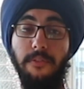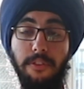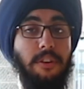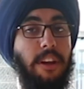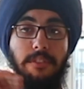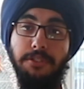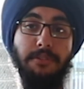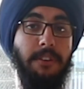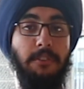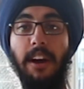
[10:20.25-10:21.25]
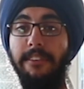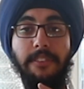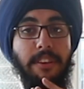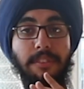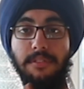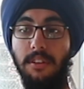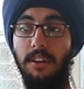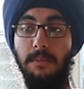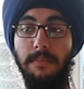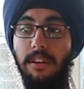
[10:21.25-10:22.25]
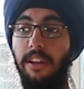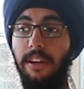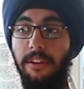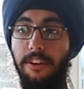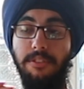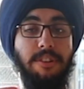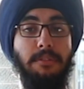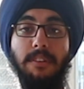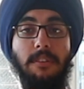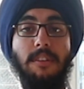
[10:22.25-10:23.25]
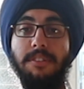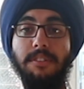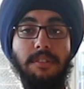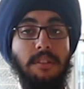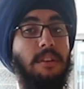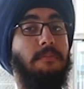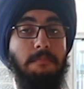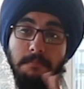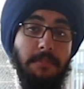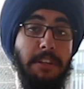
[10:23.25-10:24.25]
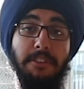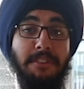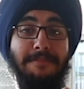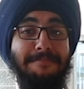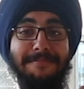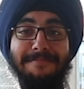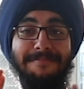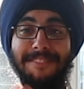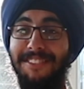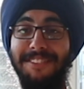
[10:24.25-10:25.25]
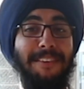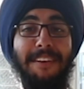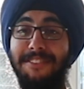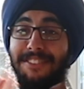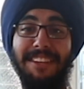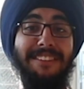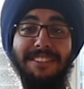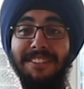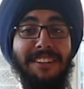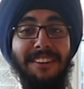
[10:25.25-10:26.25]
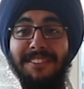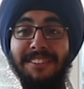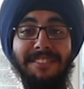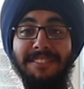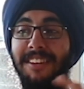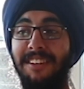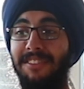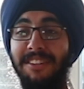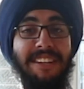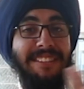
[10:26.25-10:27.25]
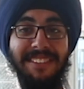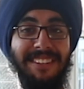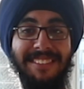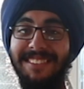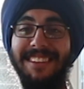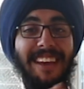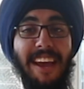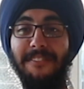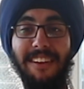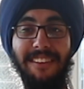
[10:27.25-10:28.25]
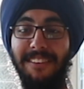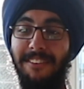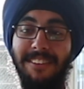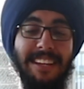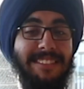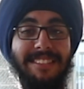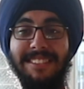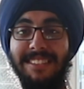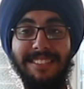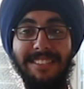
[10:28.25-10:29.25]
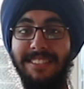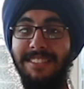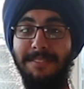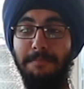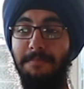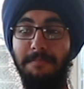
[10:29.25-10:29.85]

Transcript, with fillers: if you're like shooting for Ivies um, and like your tier one colleges, be good. Yeah, be just, good. Just uh, get sixteen hundreds, thirty six every in all SATs, ACTs.